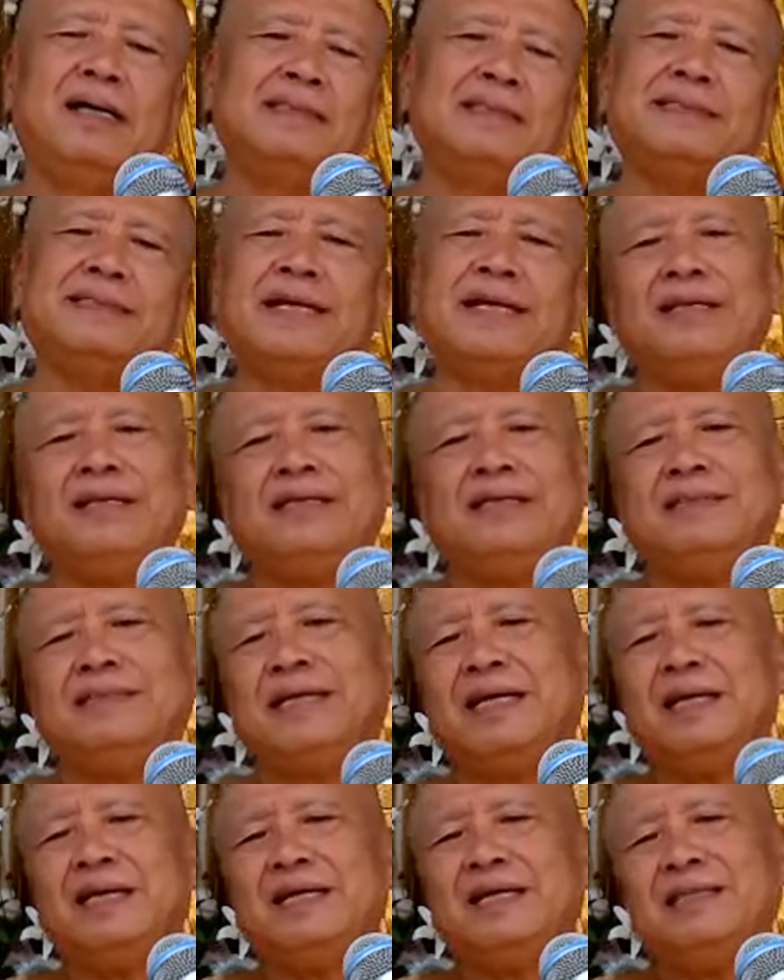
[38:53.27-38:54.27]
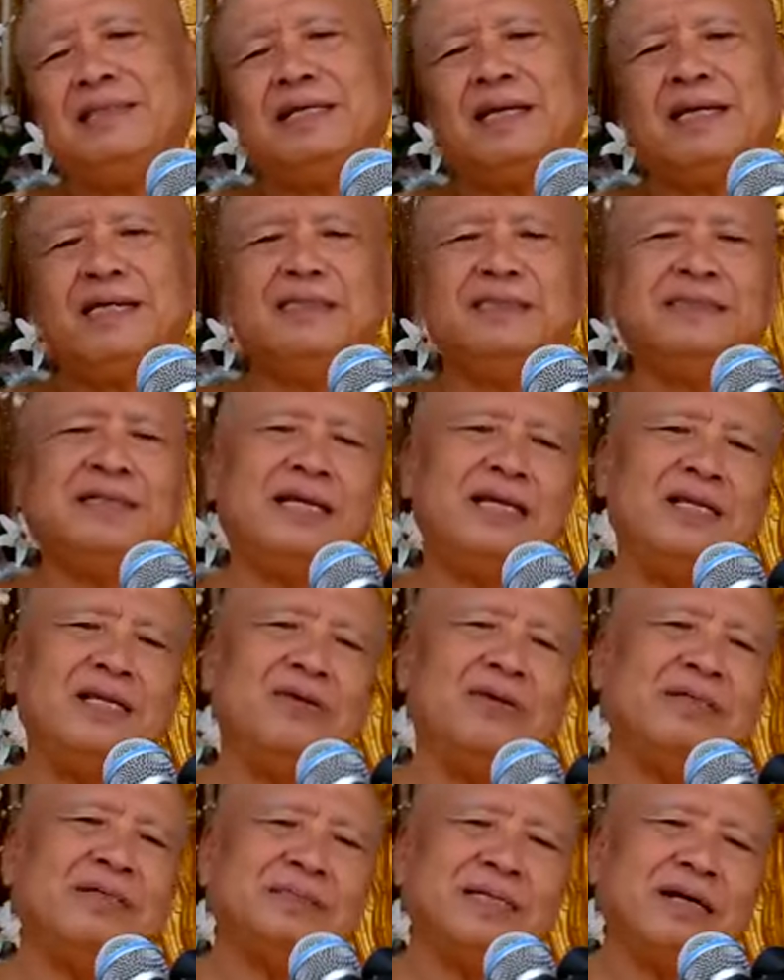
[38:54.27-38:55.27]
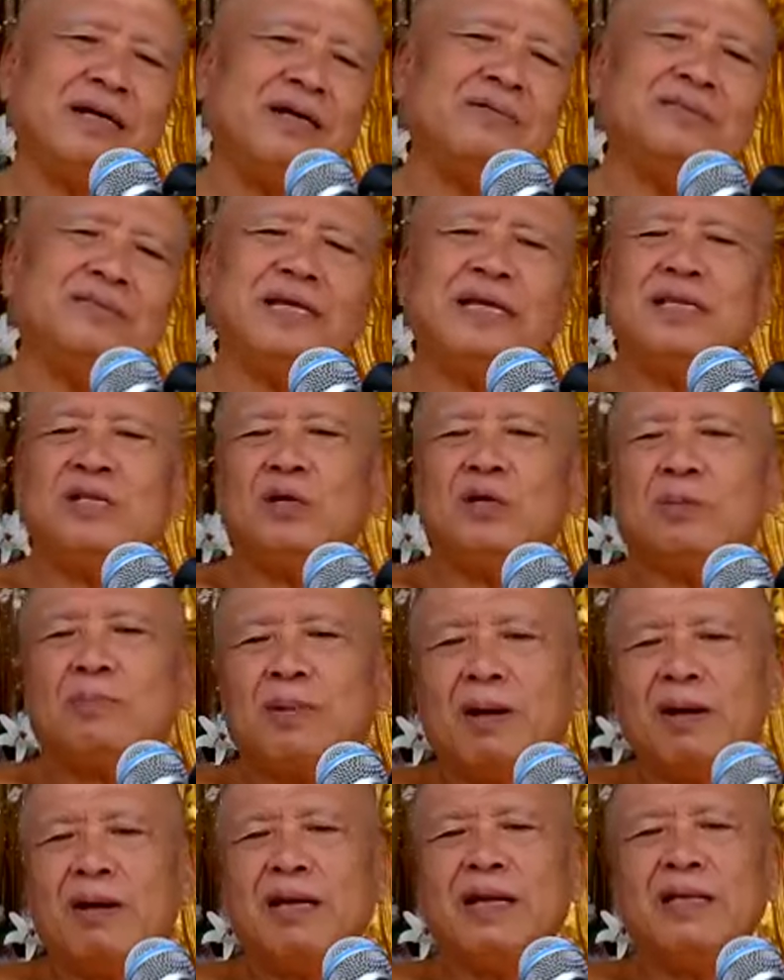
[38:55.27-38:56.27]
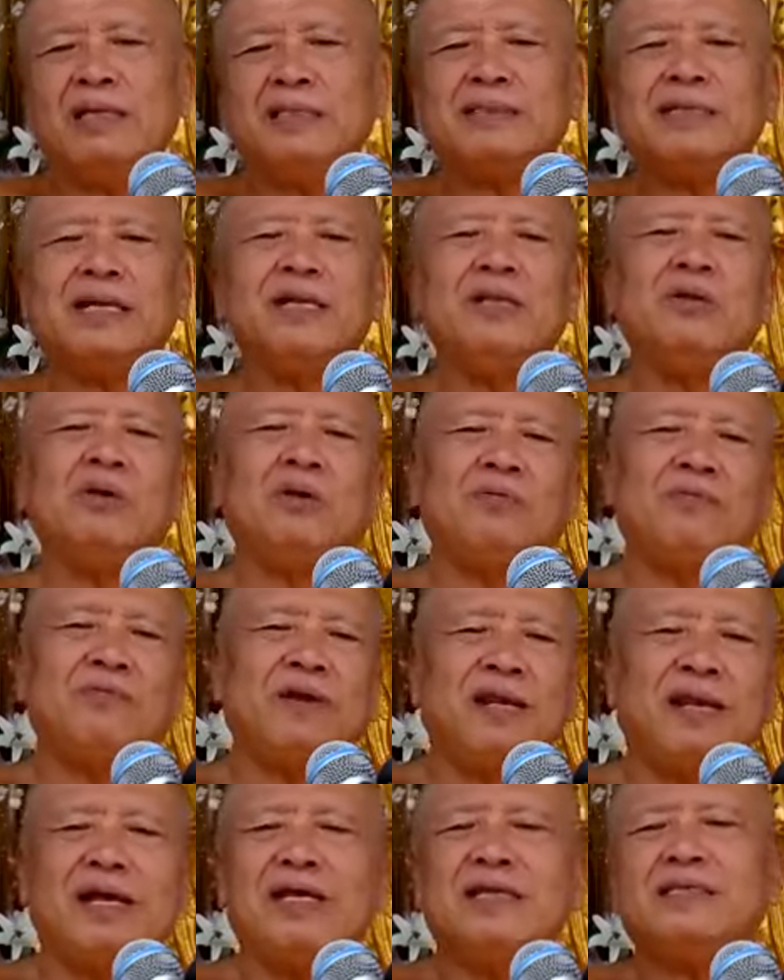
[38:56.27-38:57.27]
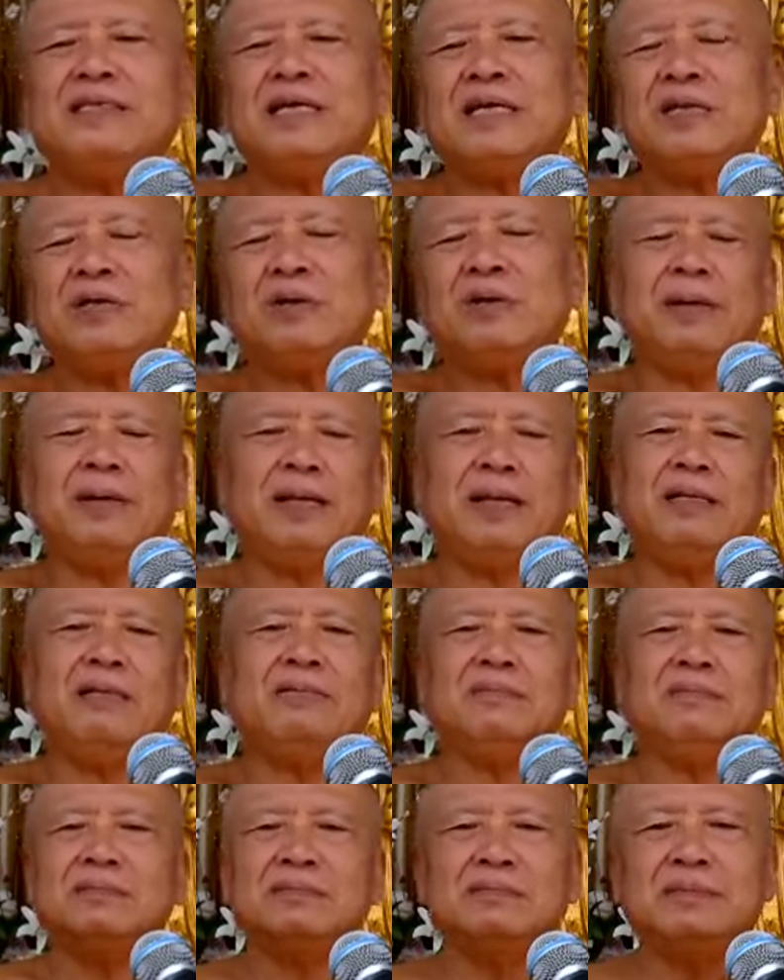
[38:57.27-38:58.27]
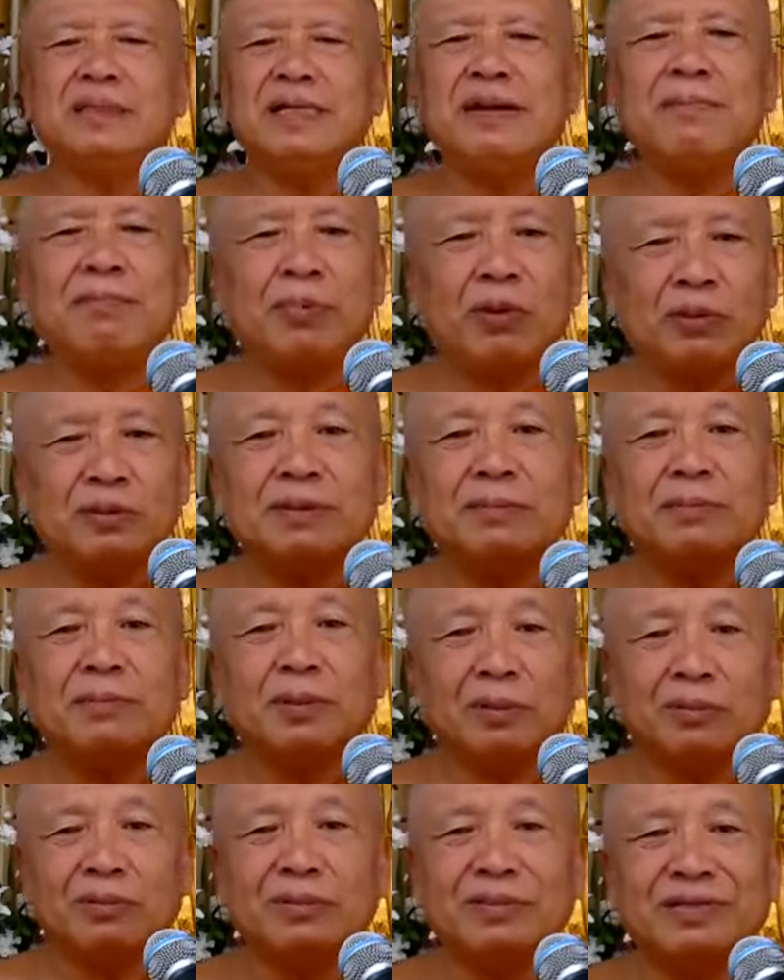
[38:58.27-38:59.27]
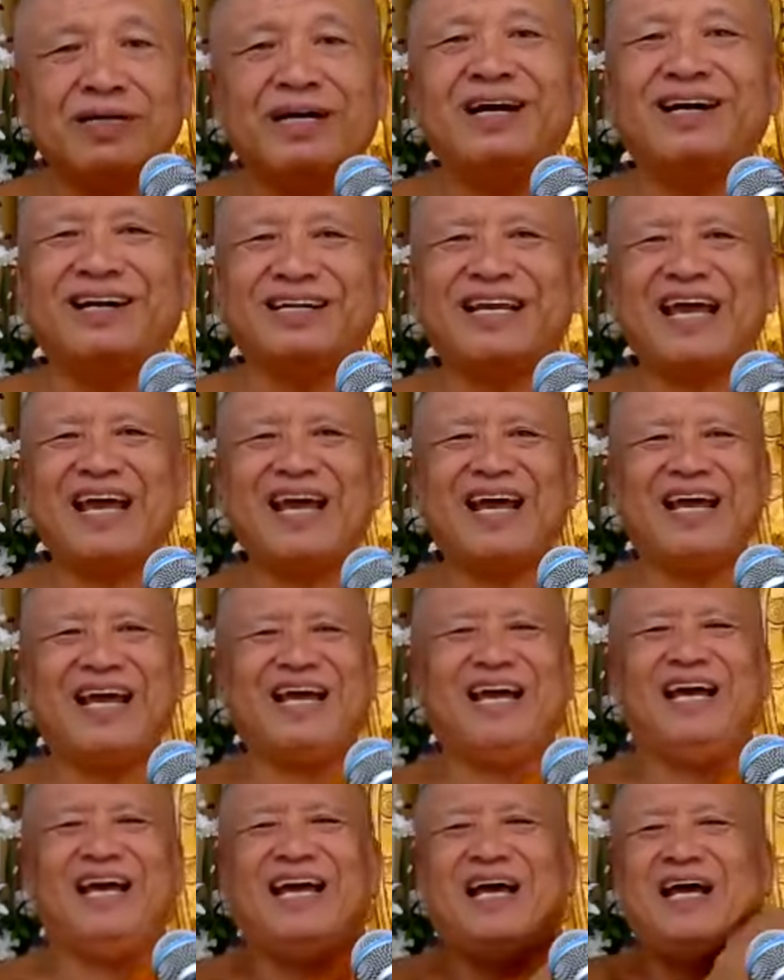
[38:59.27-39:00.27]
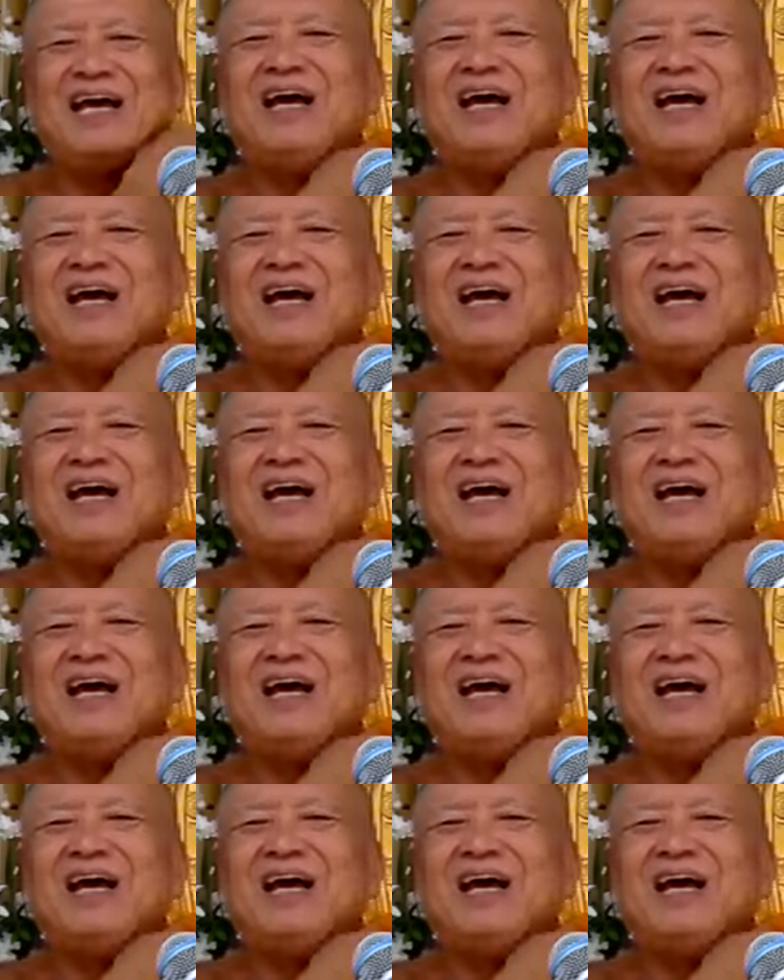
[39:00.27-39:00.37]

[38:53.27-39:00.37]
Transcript: send yourself, send your body, send your feeling, send your breathing. Impossible. Okay.